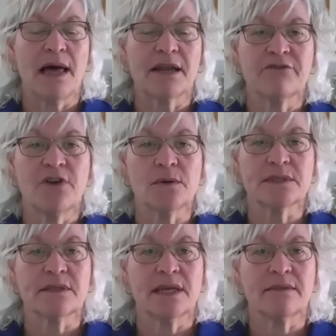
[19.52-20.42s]
of folks
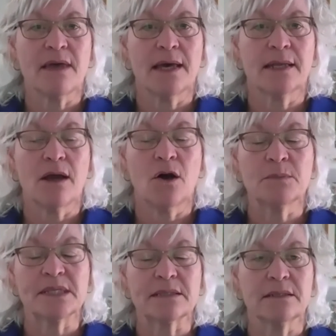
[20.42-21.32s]
think that
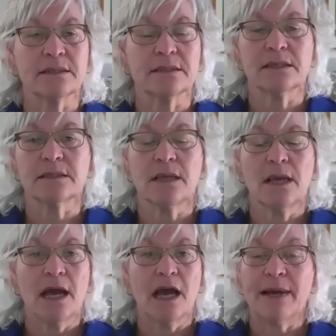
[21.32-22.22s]
homelessness is
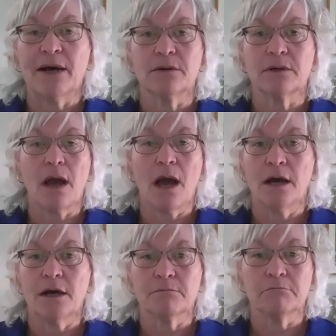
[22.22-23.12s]
about
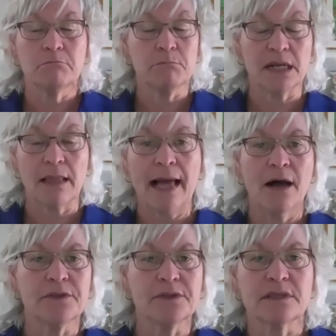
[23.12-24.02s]
mental
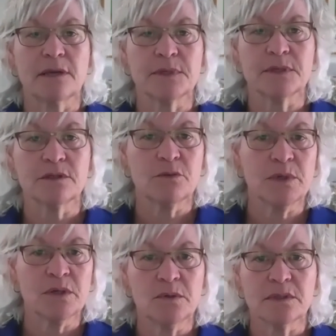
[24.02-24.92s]
health and substance
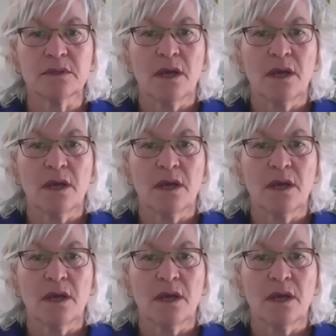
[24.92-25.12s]
abuse,